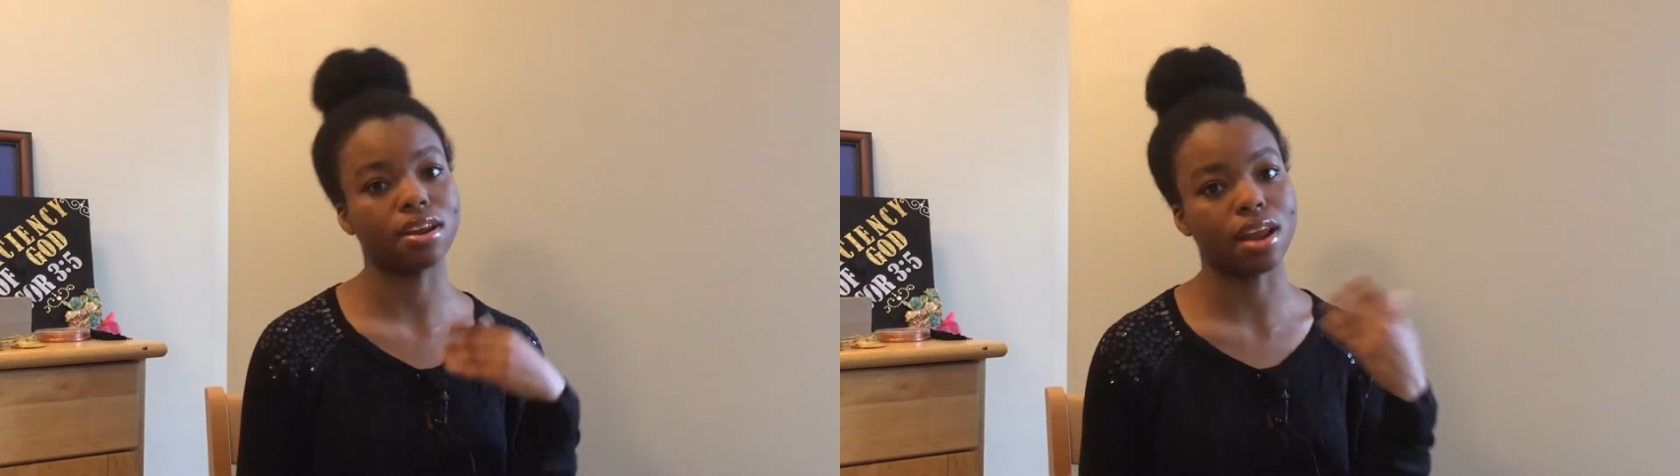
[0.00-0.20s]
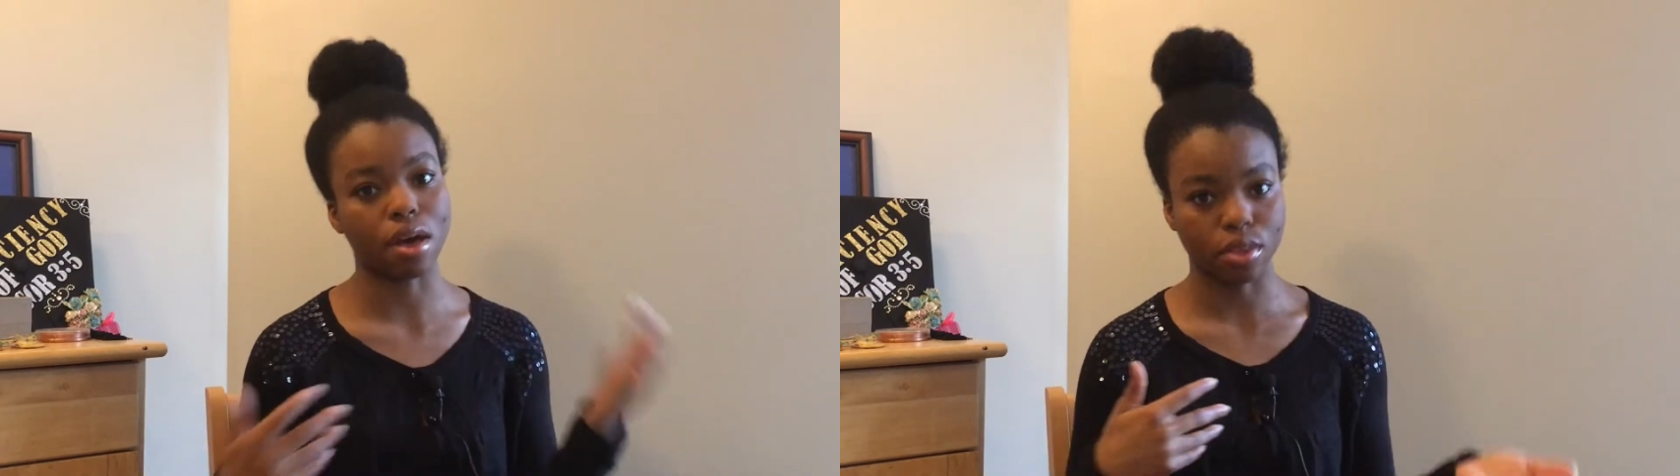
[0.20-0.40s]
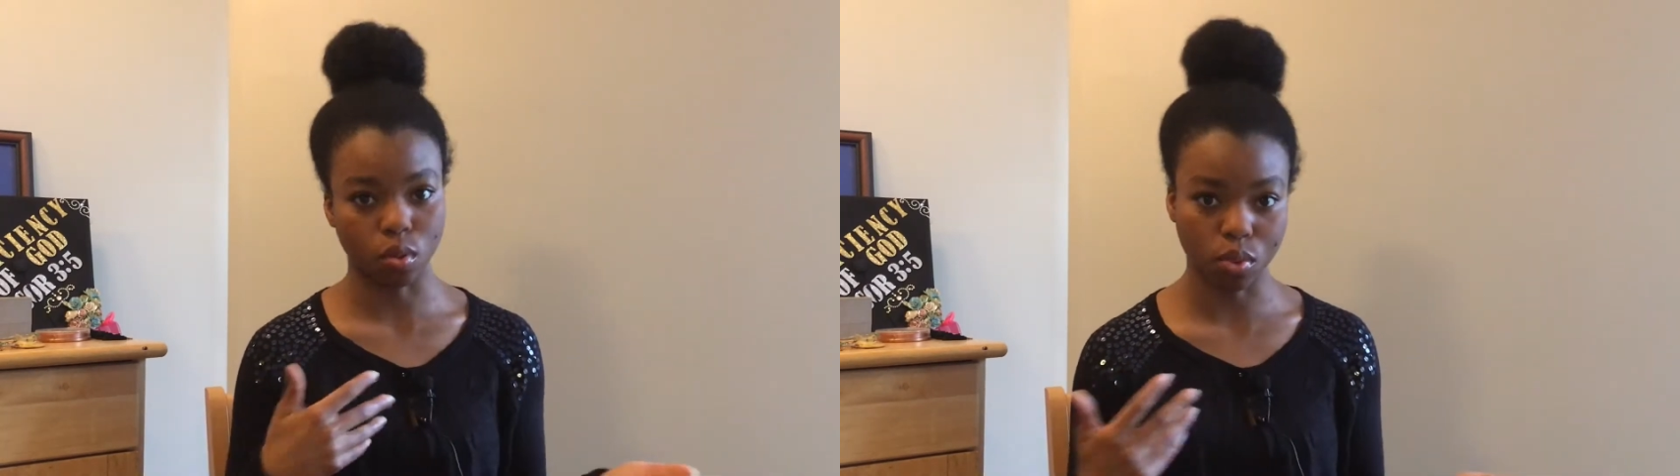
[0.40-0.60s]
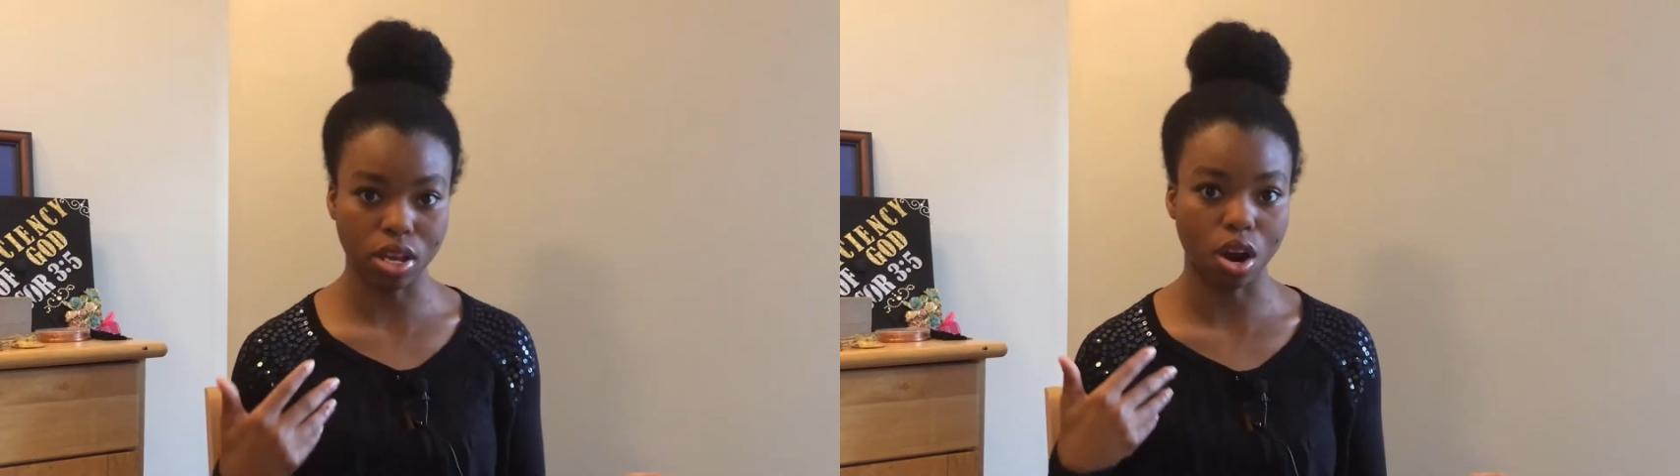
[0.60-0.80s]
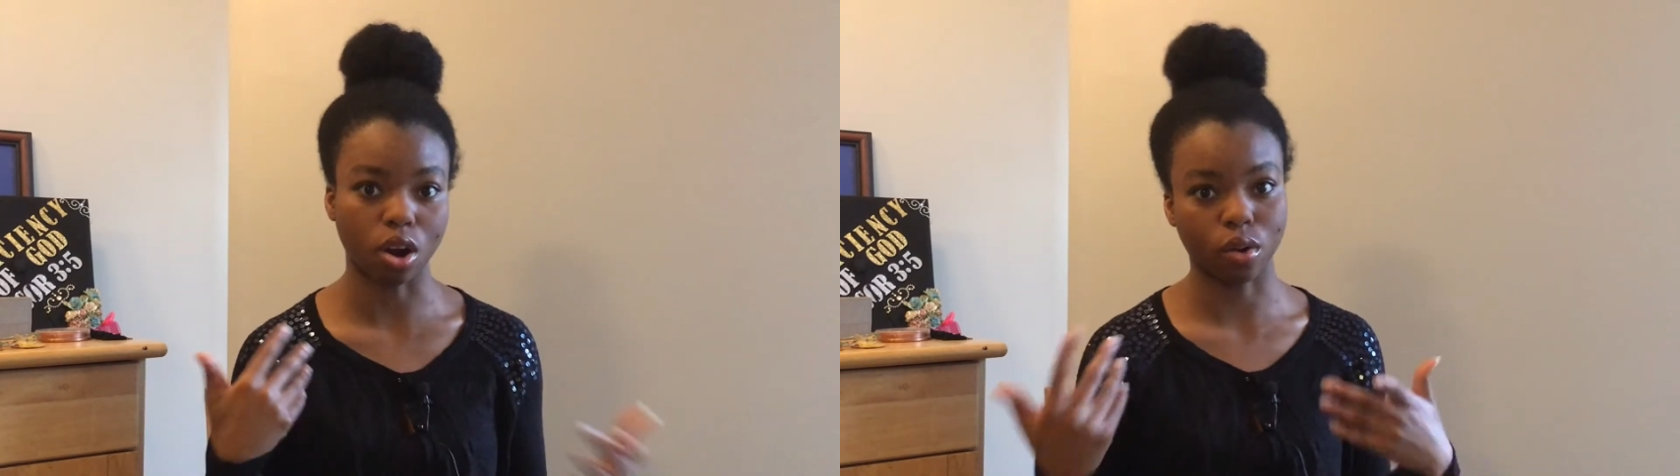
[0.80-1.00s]
now that
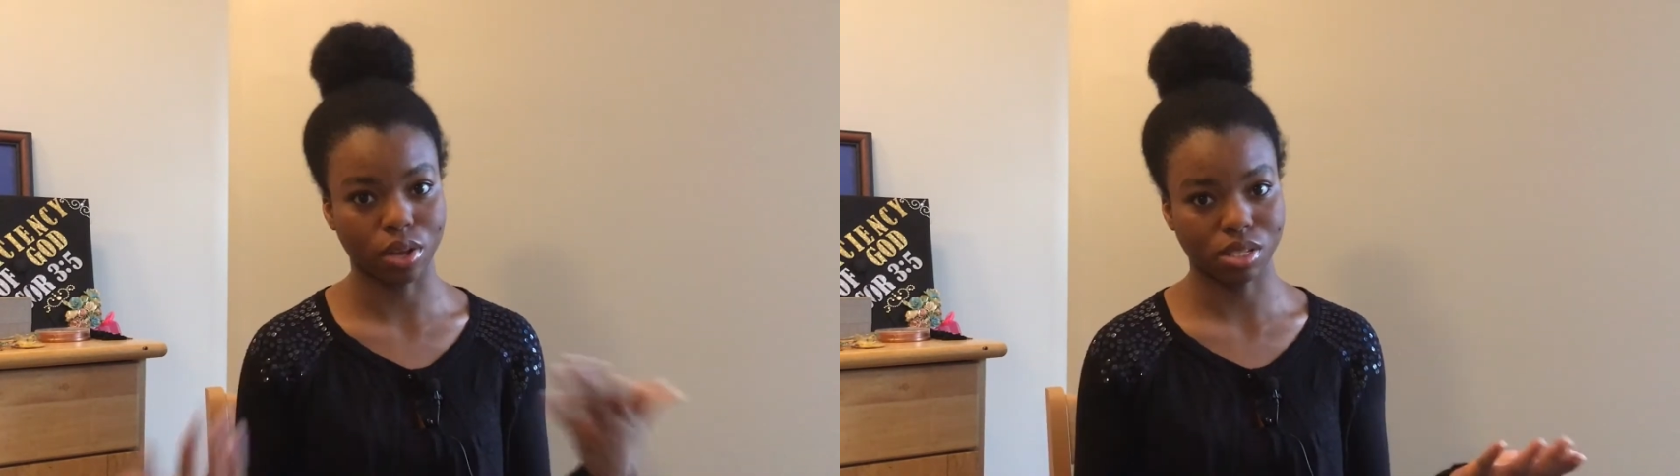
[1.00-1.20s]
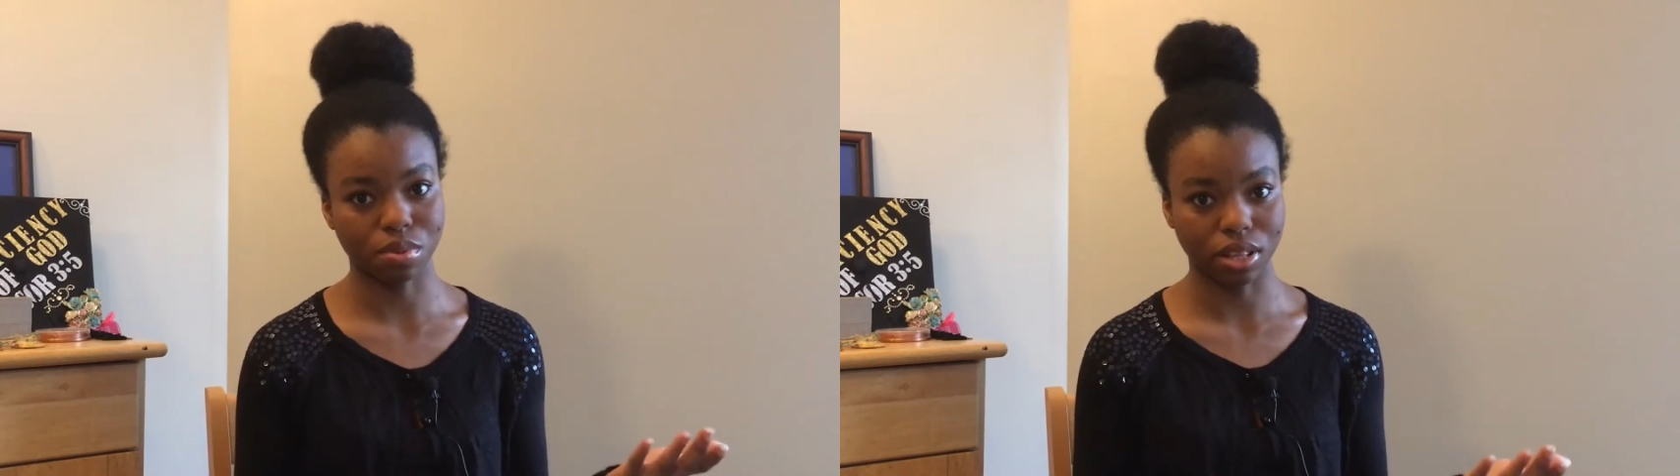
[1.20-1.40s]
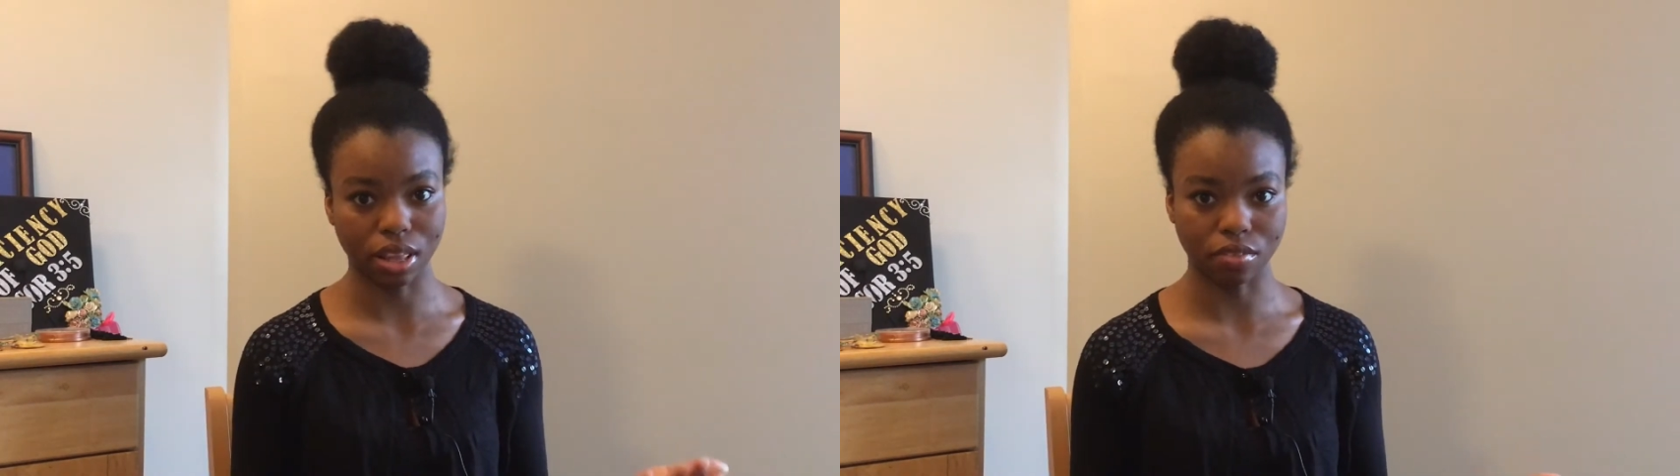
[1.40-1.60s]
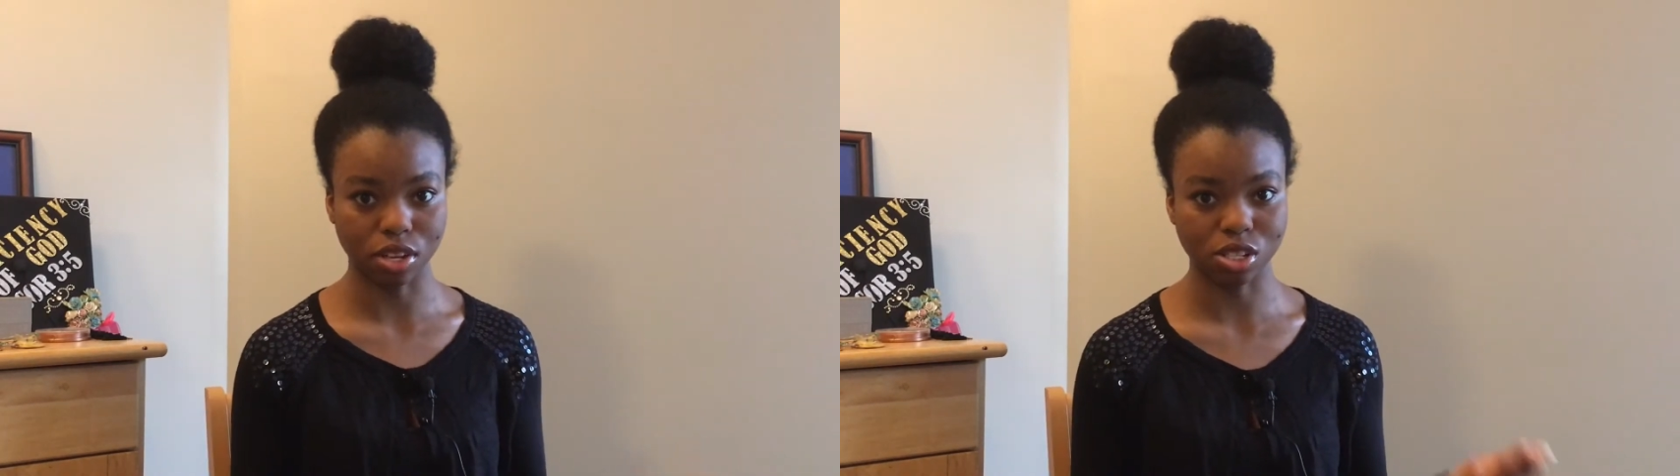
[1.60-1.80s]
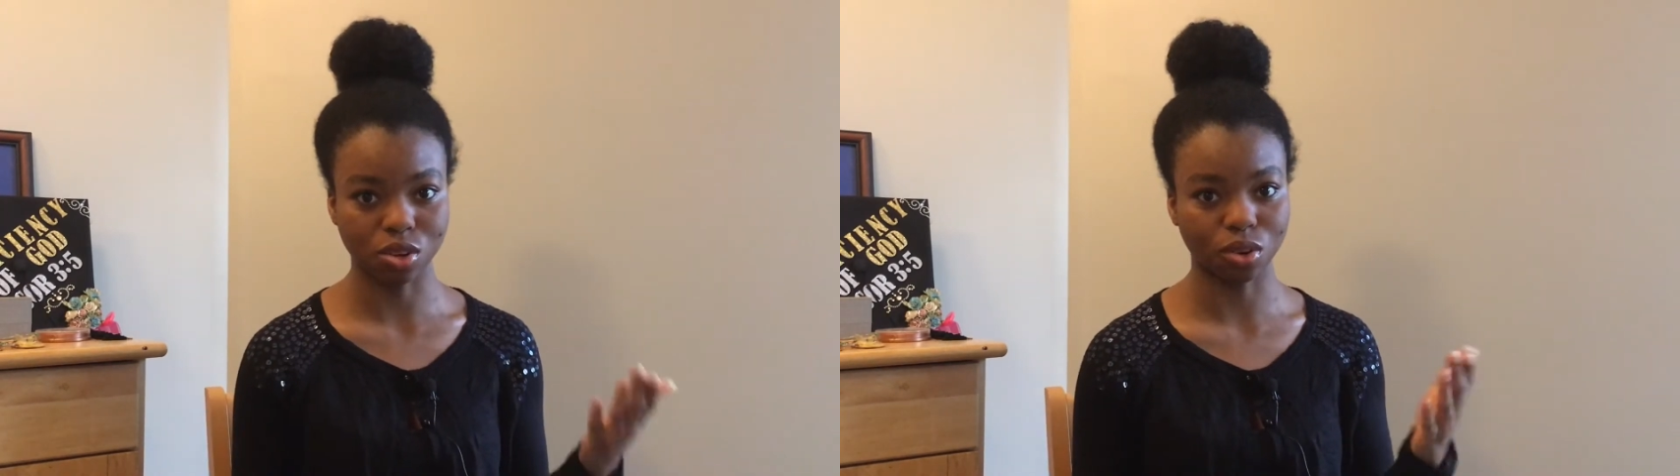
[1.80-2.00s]
we are going to be leaving
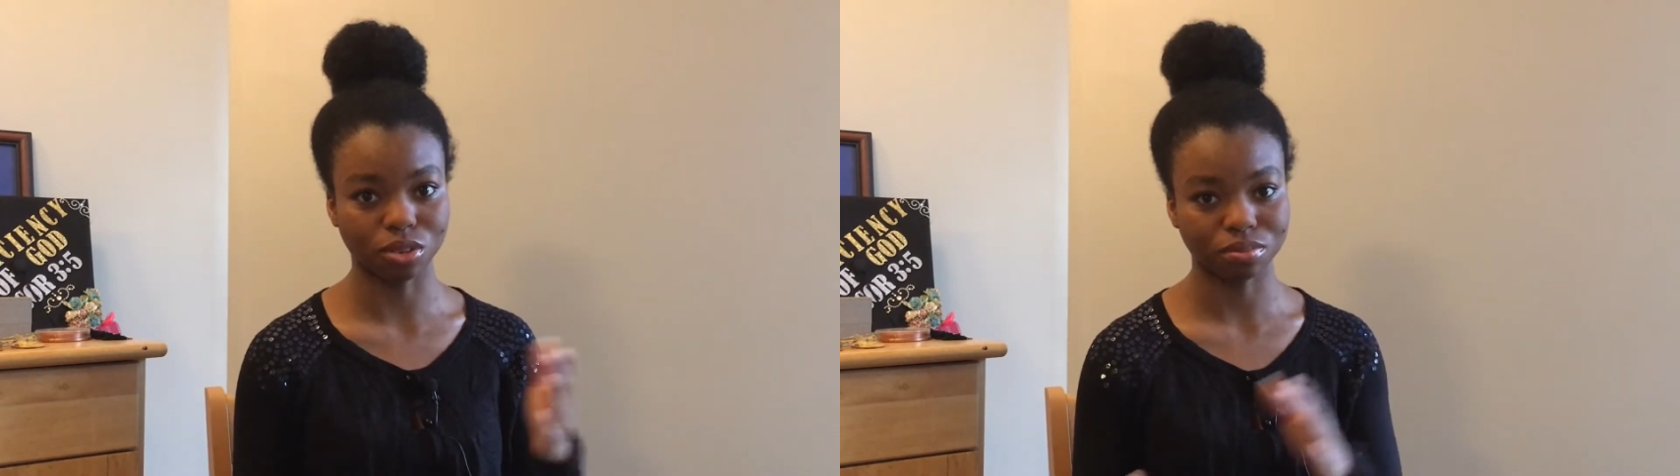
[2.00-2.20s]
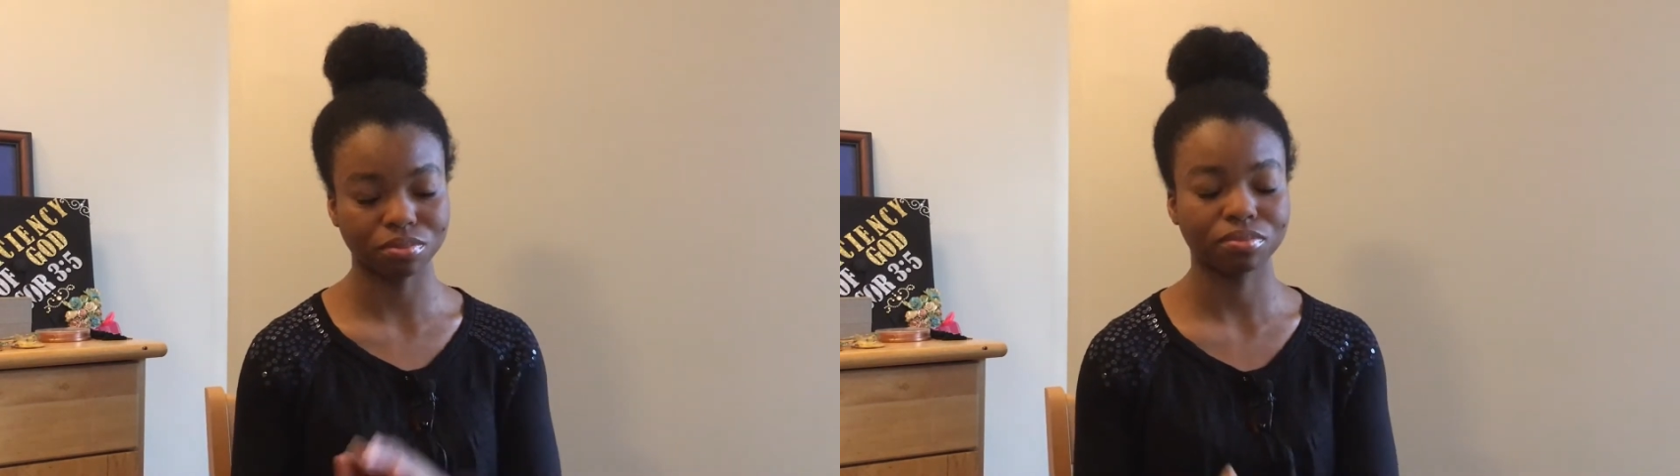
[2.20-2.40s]
school